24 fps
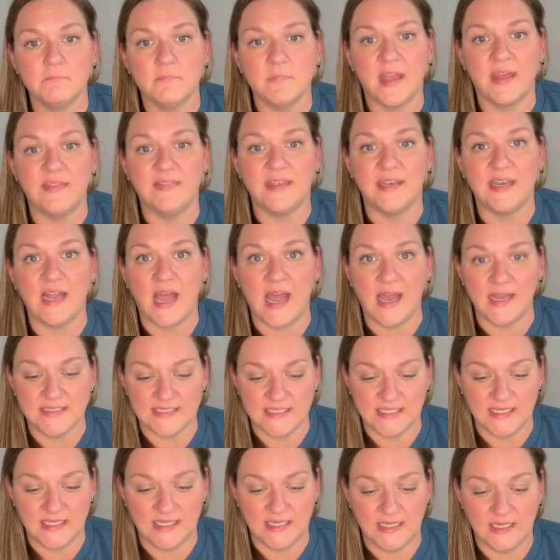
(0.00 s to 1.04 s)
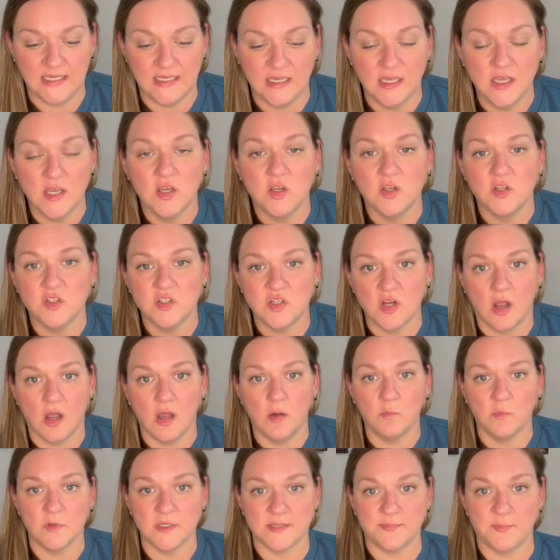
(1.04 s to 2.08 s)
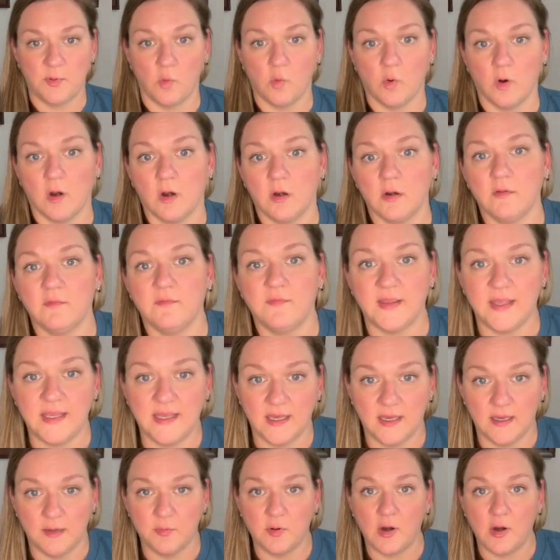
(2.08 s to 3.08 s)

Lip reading: And then ID, John was born via